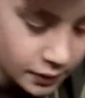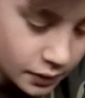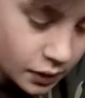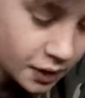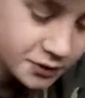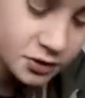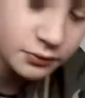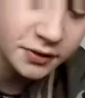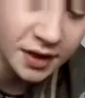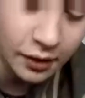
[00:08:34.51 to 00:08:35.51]
Also
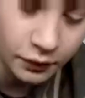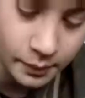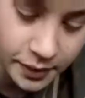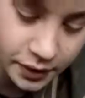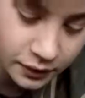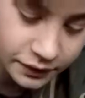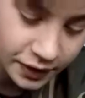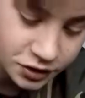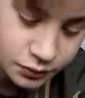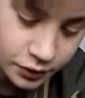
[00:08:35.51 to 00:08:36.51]
down the middle,
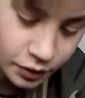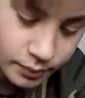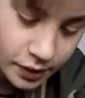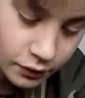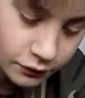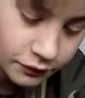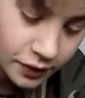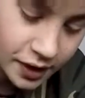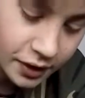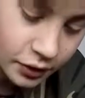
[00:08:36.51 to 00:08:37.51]
that's where your barrel
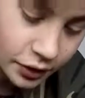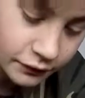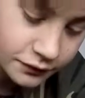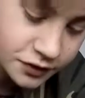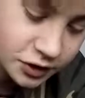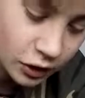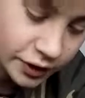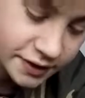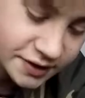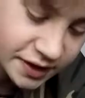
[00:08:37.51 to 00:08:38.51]
kind of
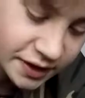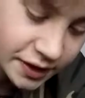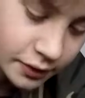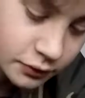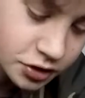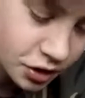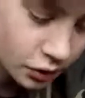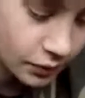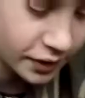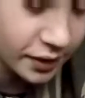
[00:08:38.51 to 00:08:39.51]
slides in and out. So you're going to
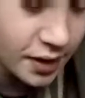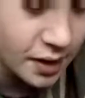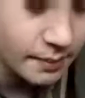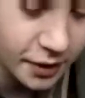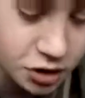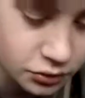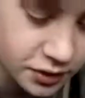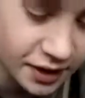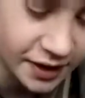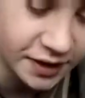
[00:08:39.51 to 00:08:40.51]
want to make sure
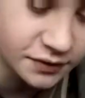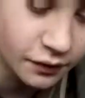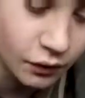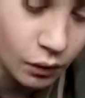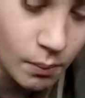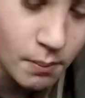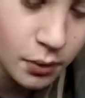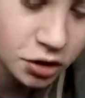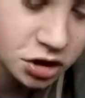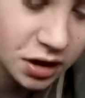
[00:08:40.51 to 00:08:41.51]
that is
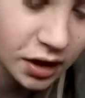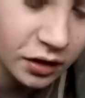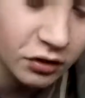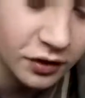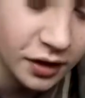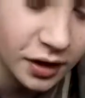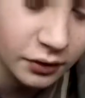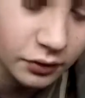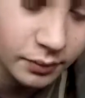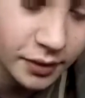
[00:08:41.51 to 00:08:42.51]
much cleaner than any
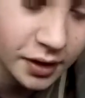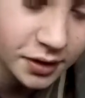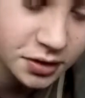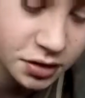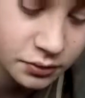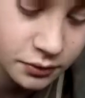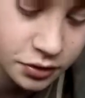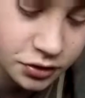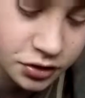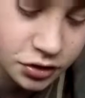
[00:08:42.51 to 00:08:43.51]
other part. You're going to
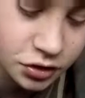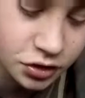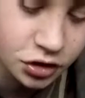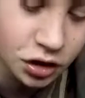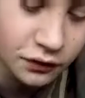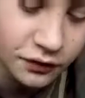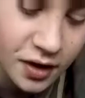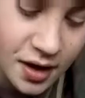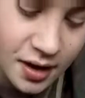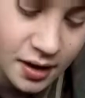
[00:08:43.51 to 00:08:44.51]
just shove
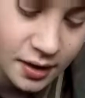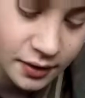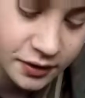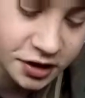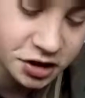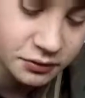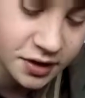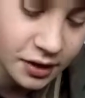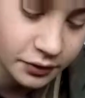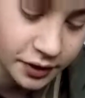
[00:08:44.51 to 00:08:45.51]
tissue
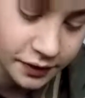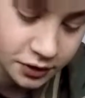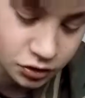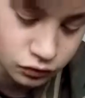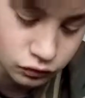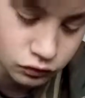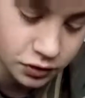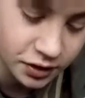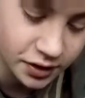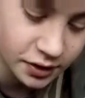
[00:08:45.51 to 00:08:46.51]
down and then just run
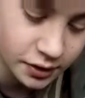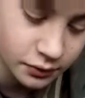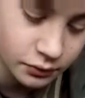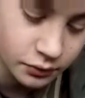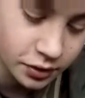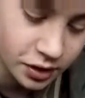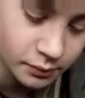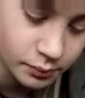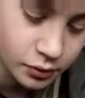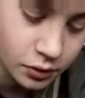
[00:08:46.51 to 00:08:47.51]
it in and out. We're going to keep
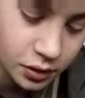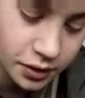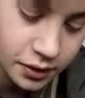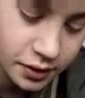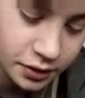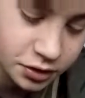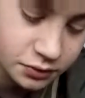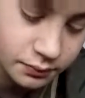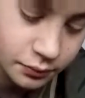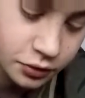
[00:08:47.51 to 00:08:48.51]
pulling and
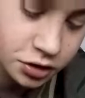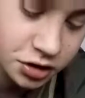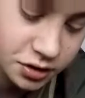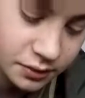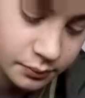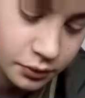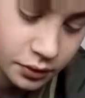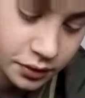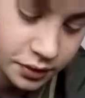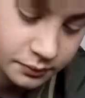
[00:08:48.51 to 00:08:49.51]
pushing and
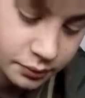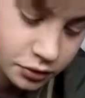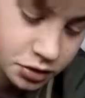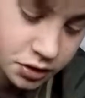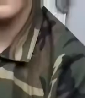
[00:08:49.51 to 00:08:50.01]
pulling and pushing.